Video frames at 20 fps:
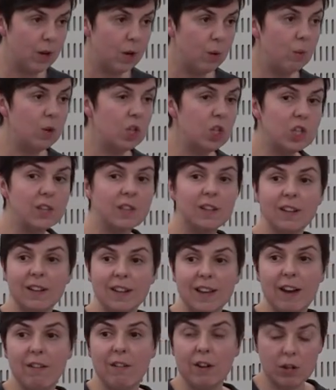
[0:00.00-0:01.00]
which the
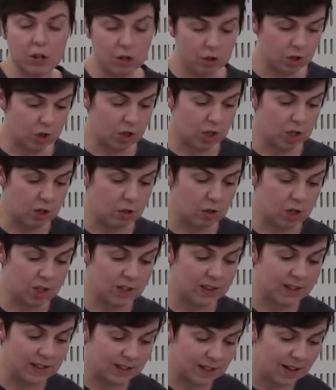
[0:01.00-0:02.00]
Hungarian constitution
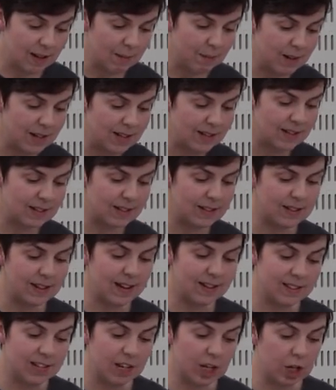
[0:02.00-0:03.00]
at the time listed
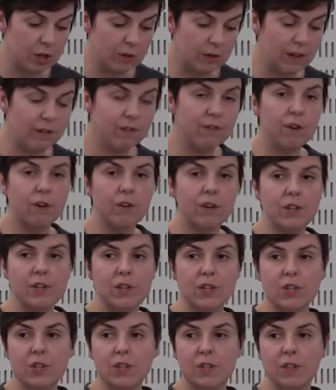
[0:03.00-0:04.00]
as including
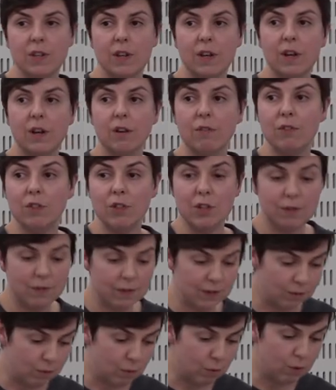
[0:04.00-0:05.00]
forests,
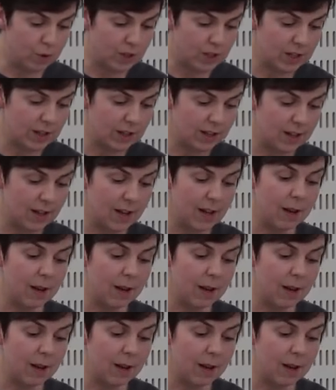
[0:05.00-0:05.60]
reserves of water,